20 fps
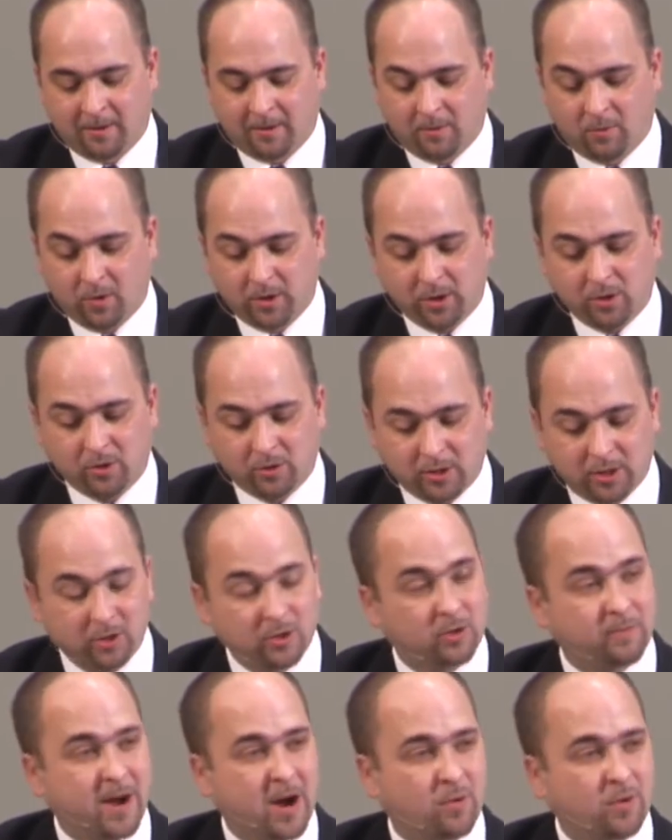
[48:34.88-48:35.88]
What are you going to do
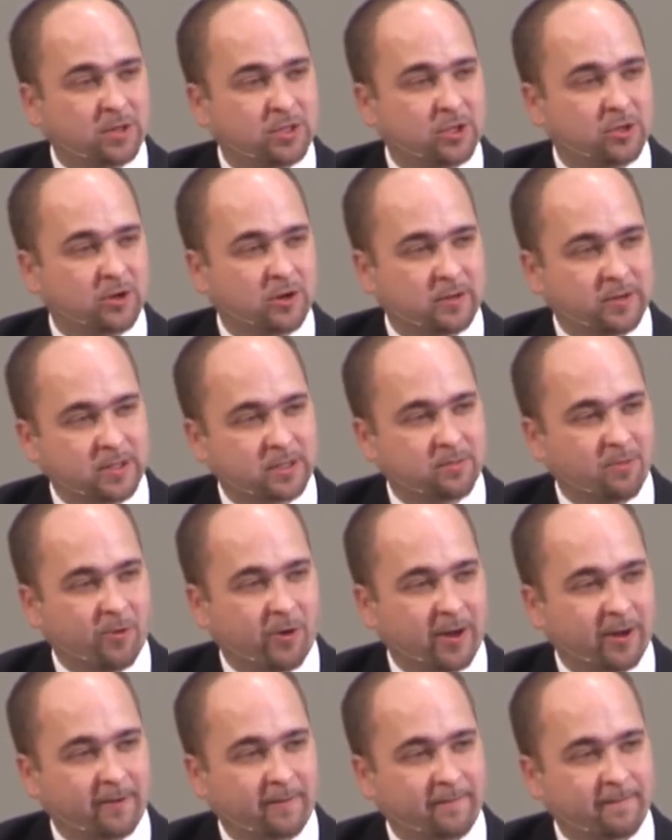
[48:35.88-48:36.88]
about what you heard this
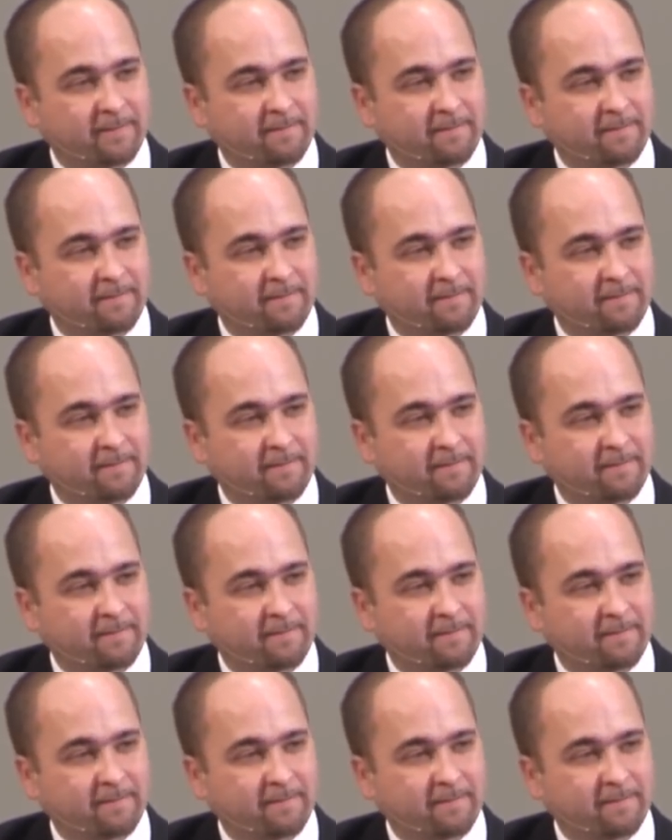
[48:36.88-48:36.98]
morning?